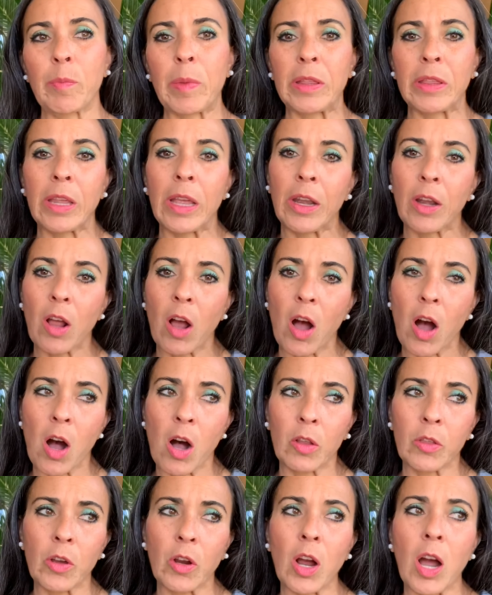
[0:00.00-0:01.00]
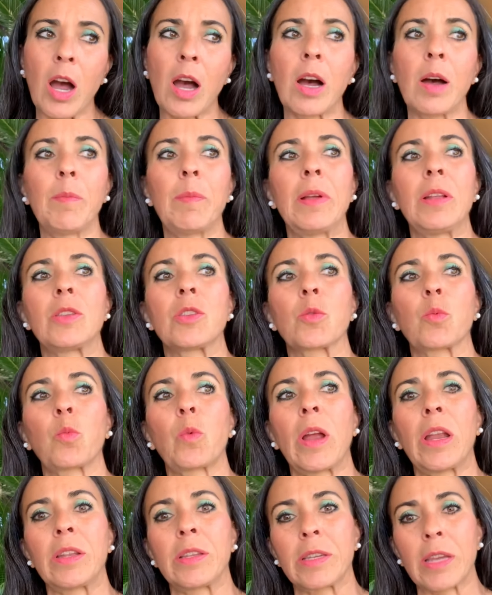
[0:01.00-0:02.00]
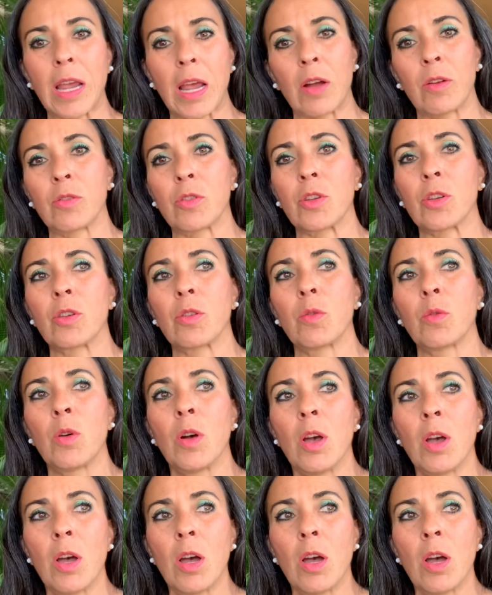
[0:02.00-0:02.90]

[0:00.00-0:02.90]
but then all the comments went down to